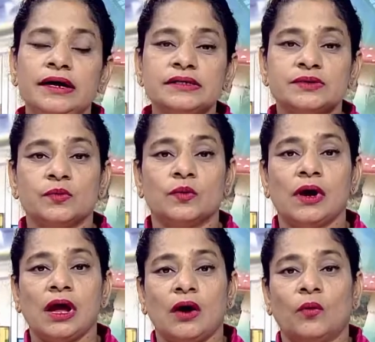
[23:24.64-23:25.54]
leads to
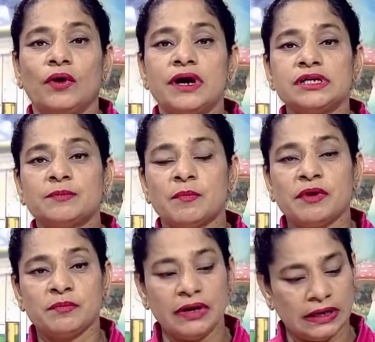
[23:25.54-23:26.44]
ownership
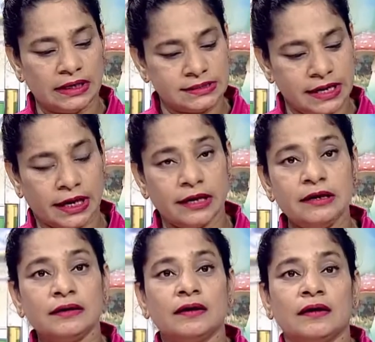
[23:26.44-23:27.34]
commitment that is second
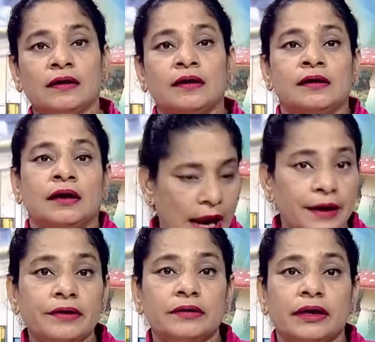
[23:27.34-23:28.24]
and